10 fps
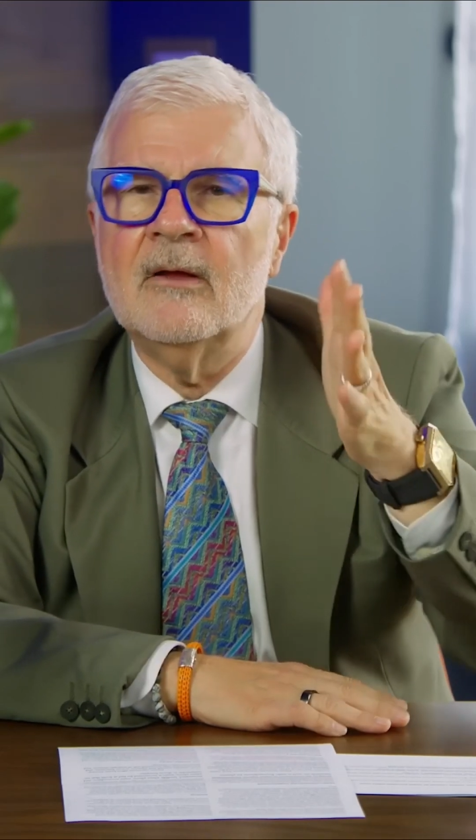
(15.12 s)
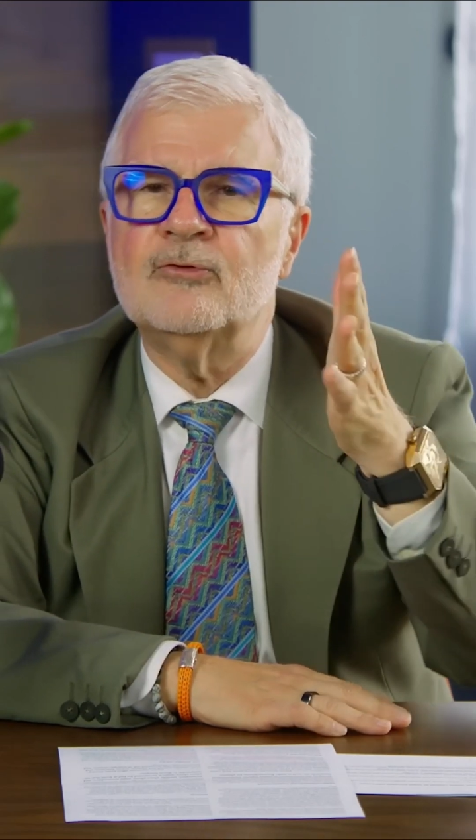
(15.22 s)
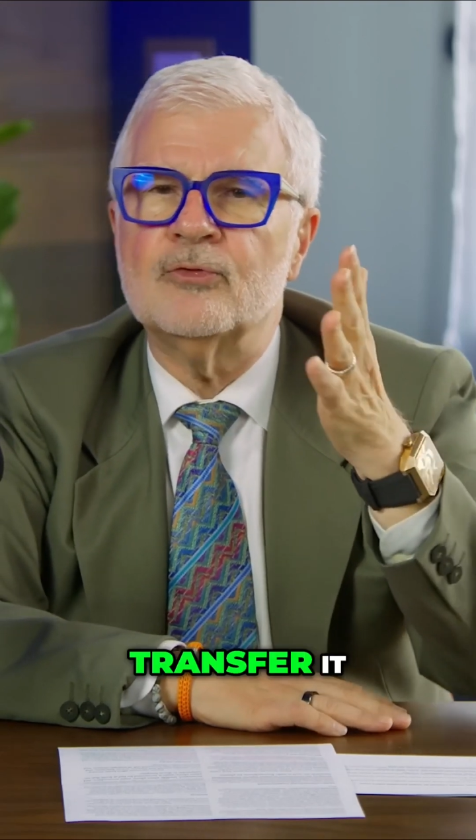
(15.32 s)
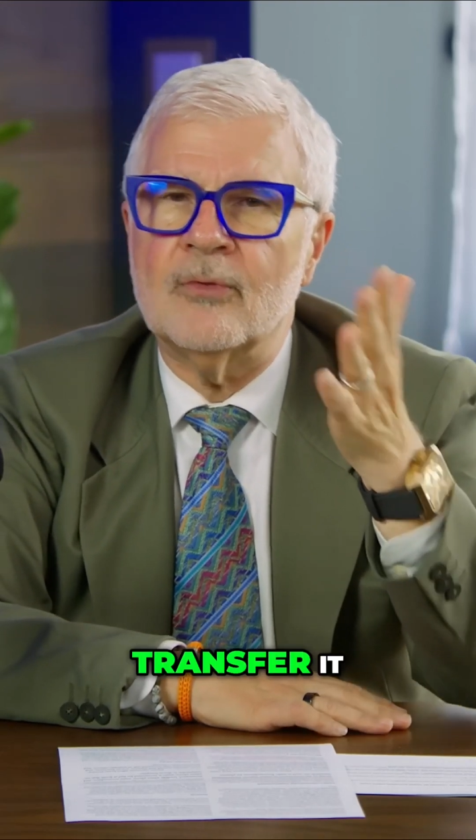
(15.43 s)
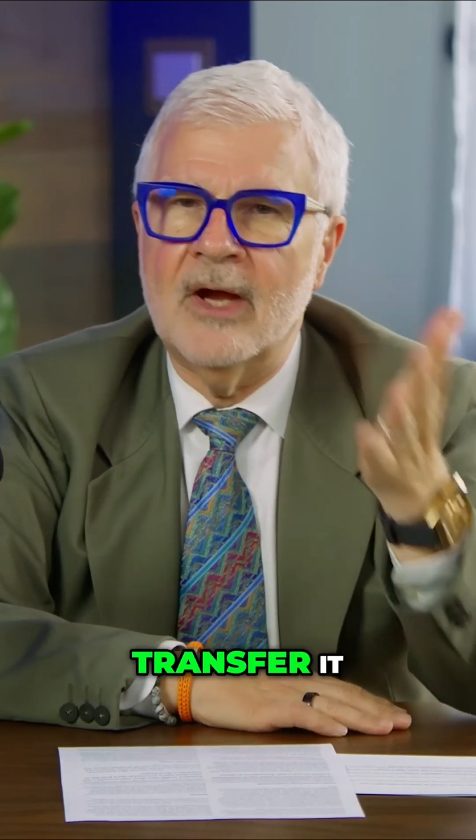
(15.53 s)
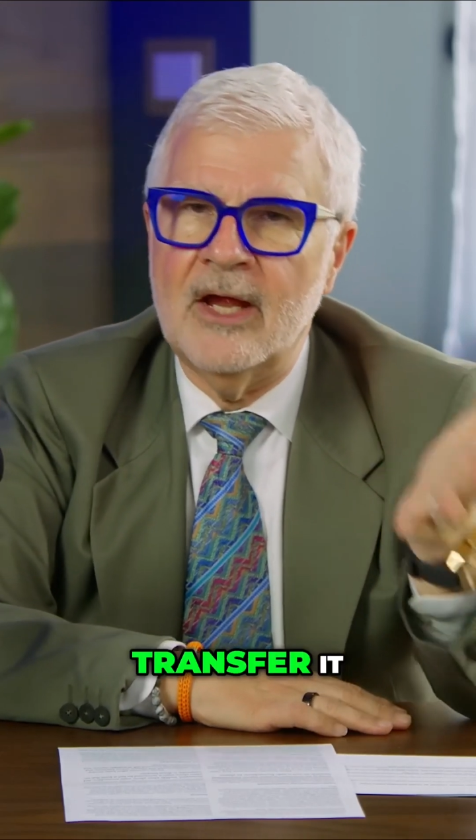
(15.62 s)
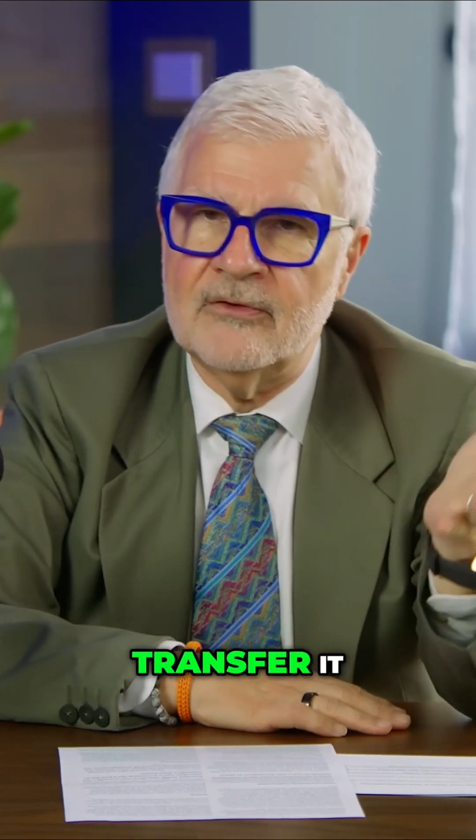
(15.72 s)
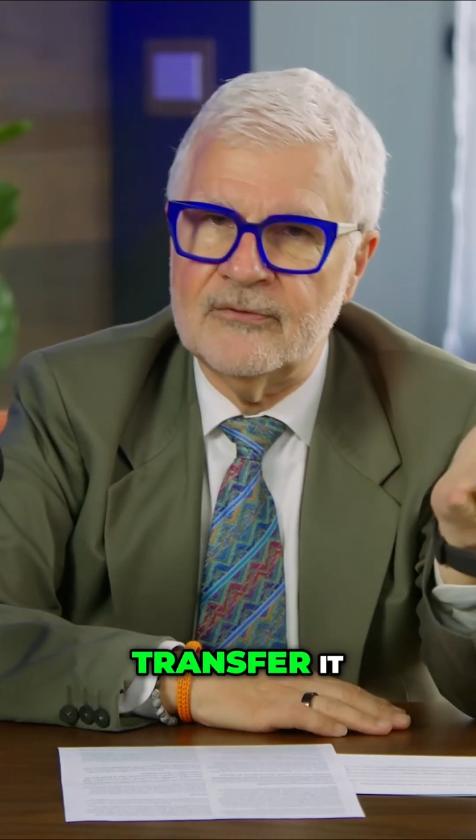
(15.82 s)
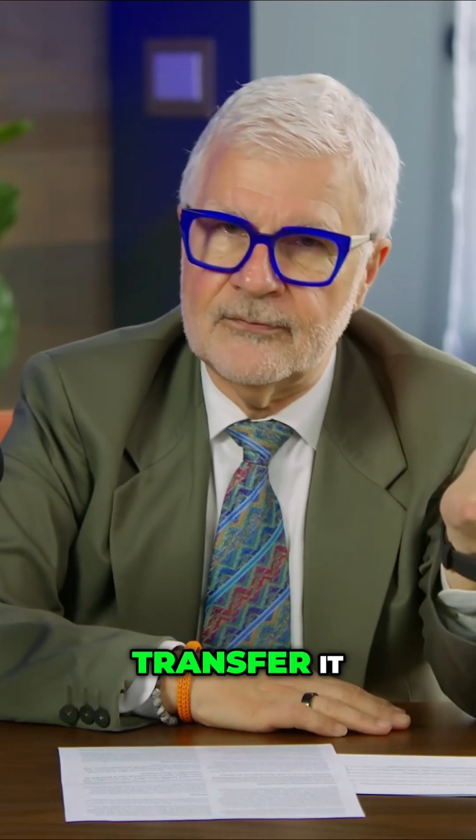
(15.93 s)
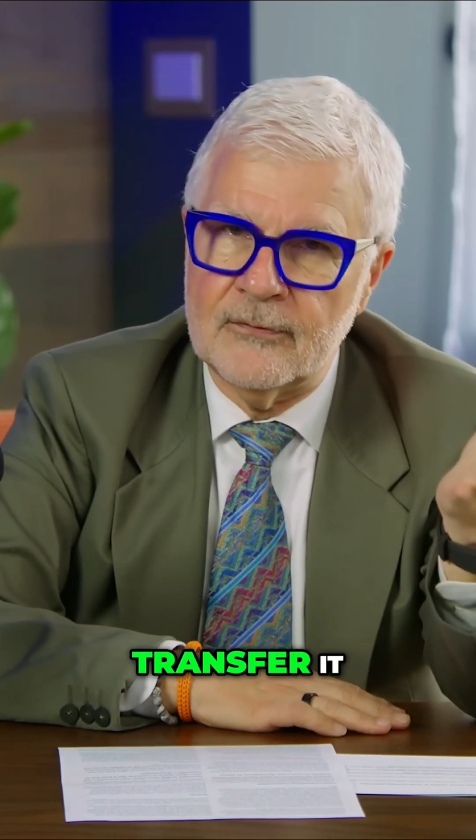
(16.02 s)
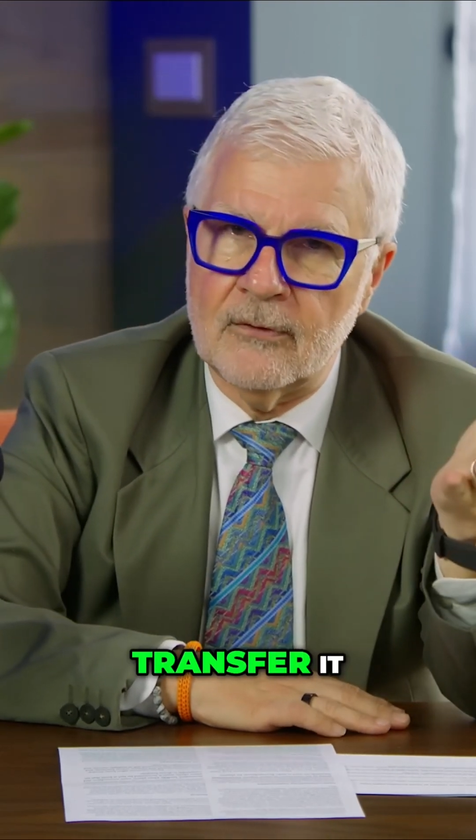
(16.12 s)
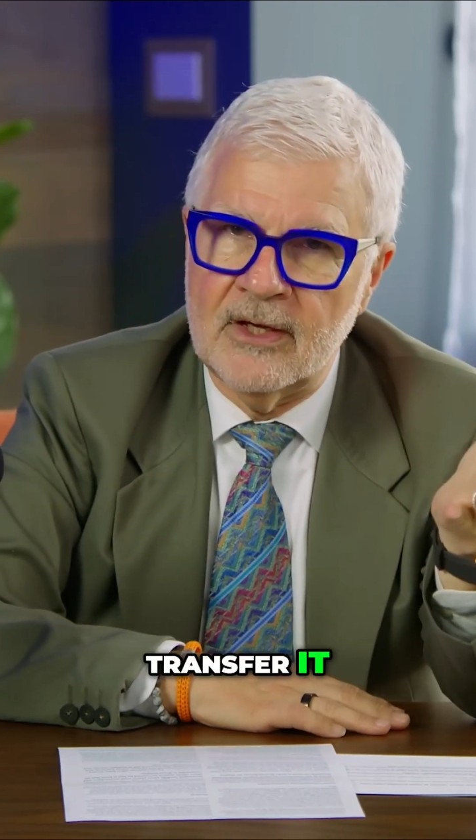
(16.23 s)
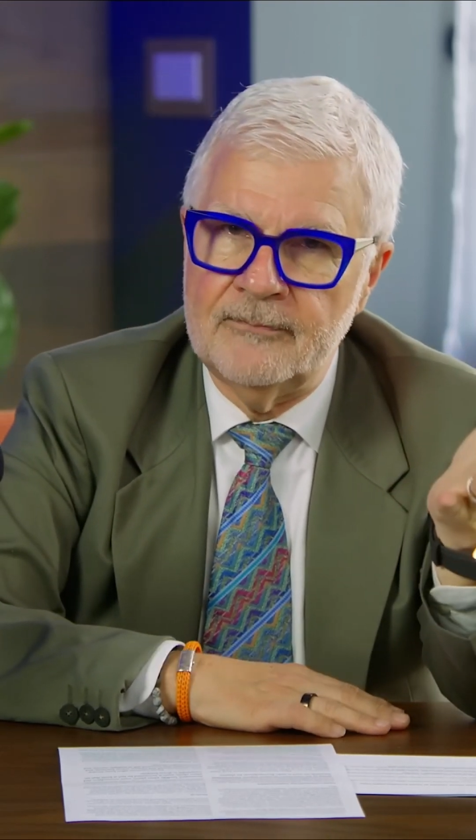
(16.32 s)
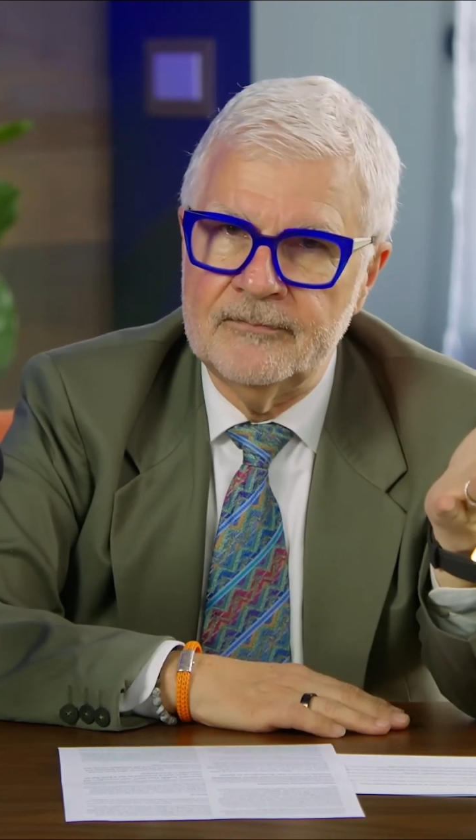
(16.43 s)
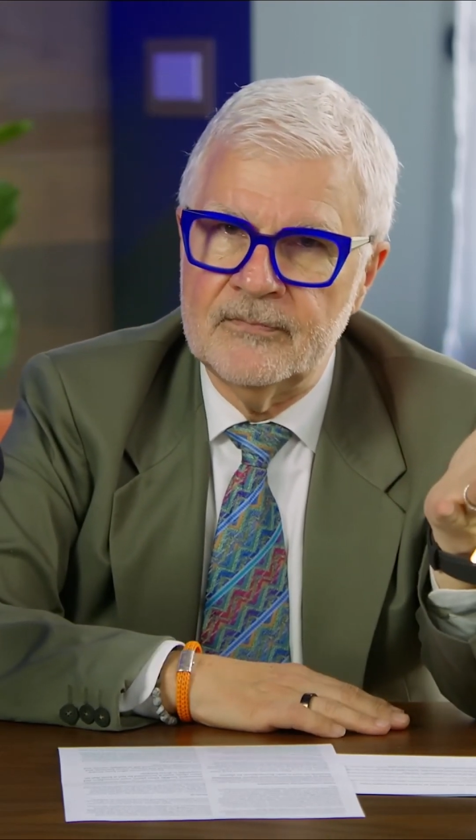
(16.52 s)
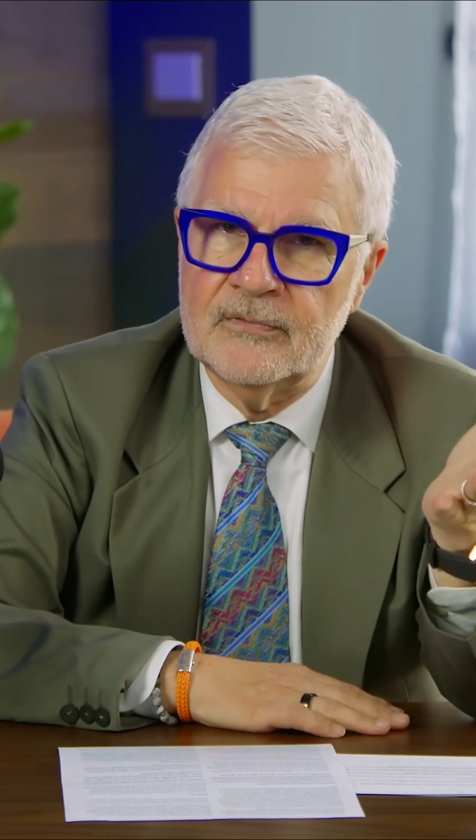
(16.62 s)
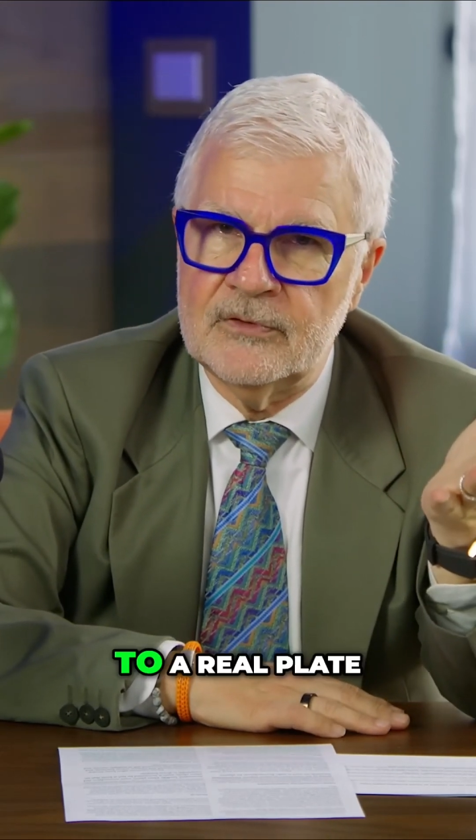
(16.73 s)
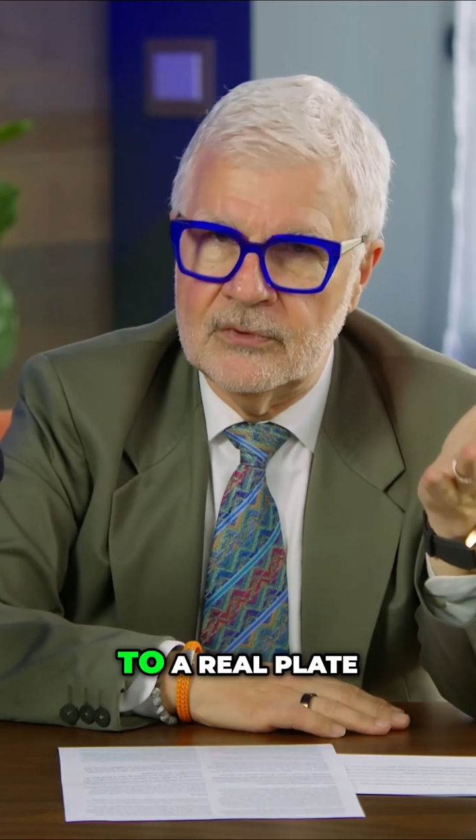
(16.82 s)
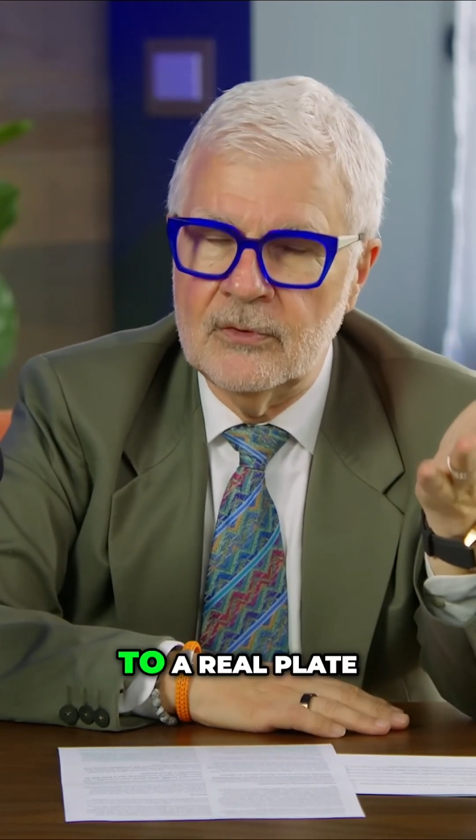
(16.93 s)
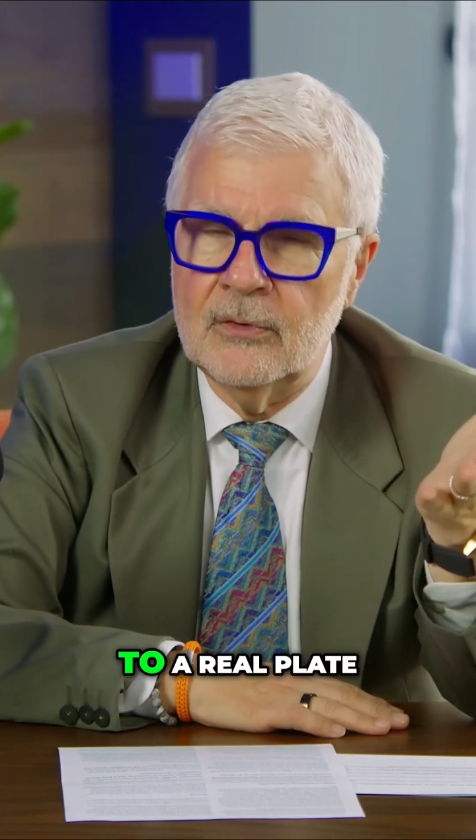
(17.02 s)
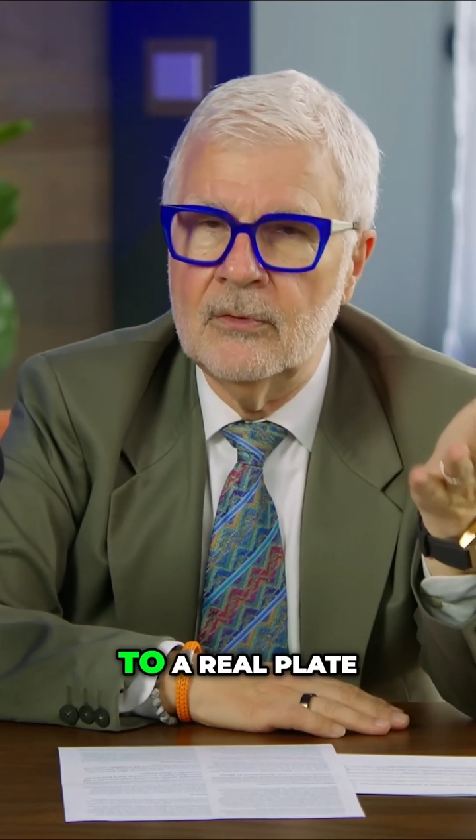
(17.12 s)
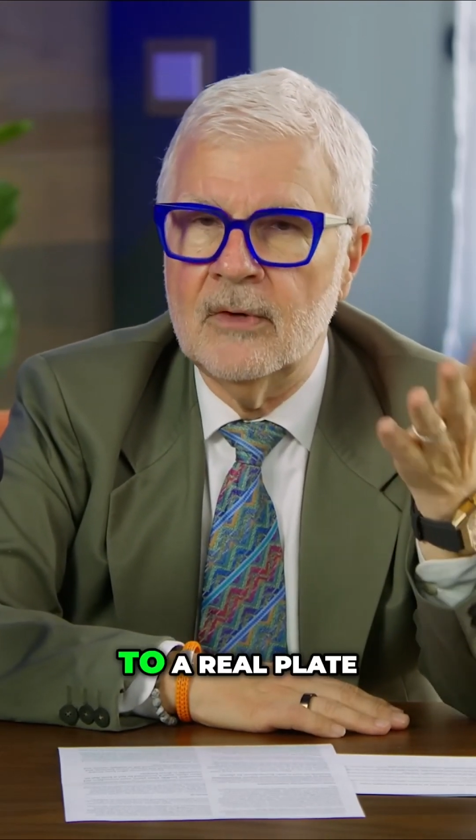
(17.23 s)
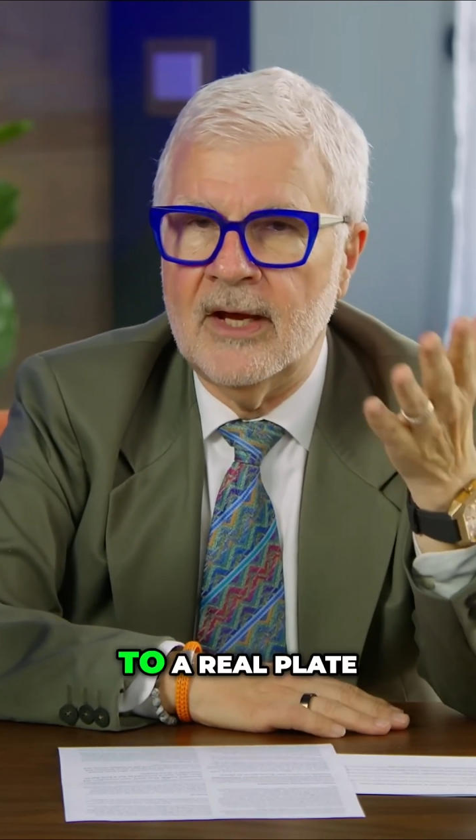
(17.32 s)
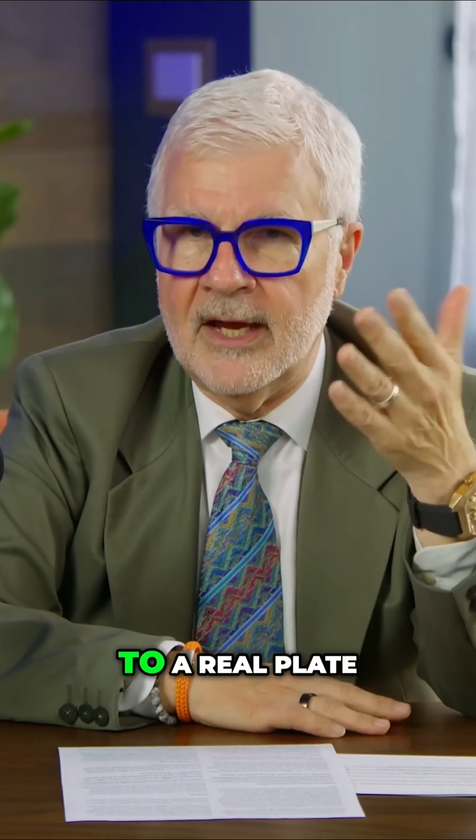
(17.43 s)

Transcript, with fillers: transfer it to